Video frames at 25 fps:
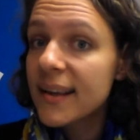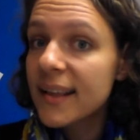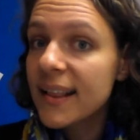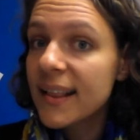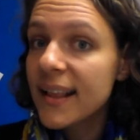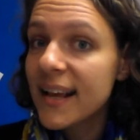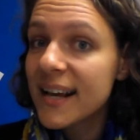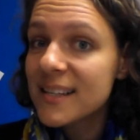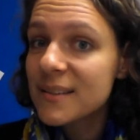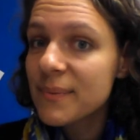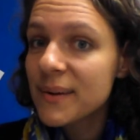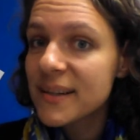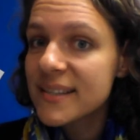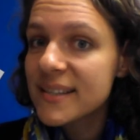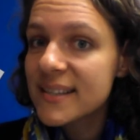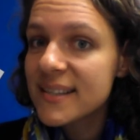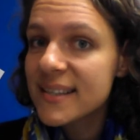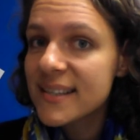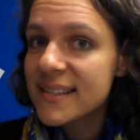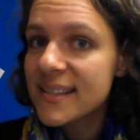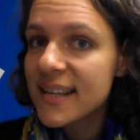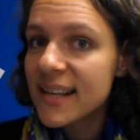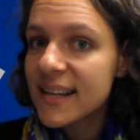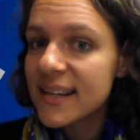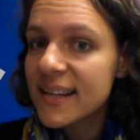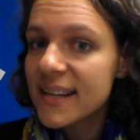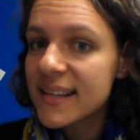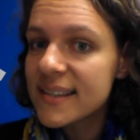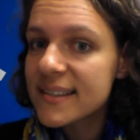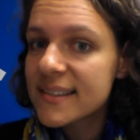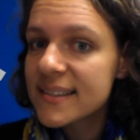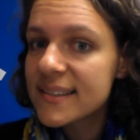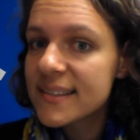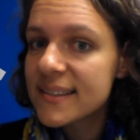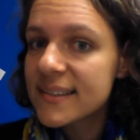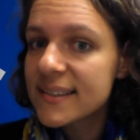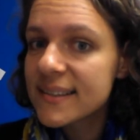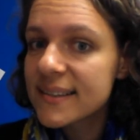Class, what's the
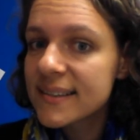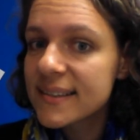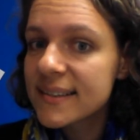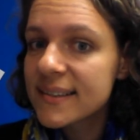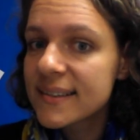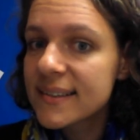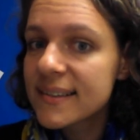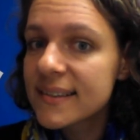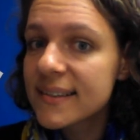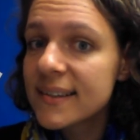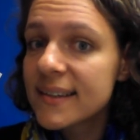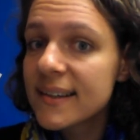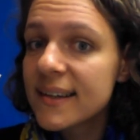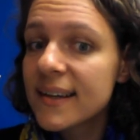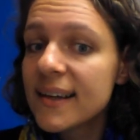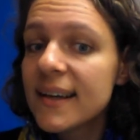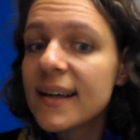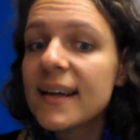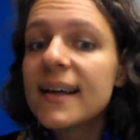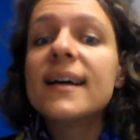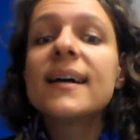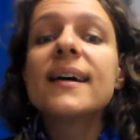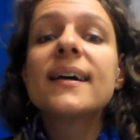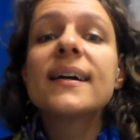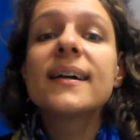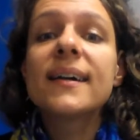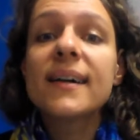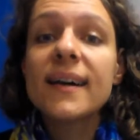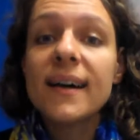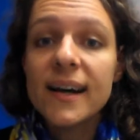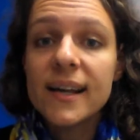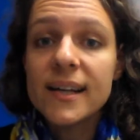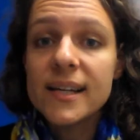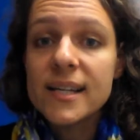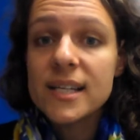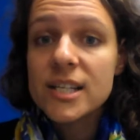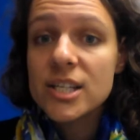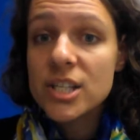sentence?
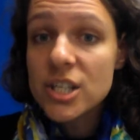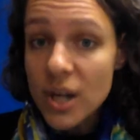Good.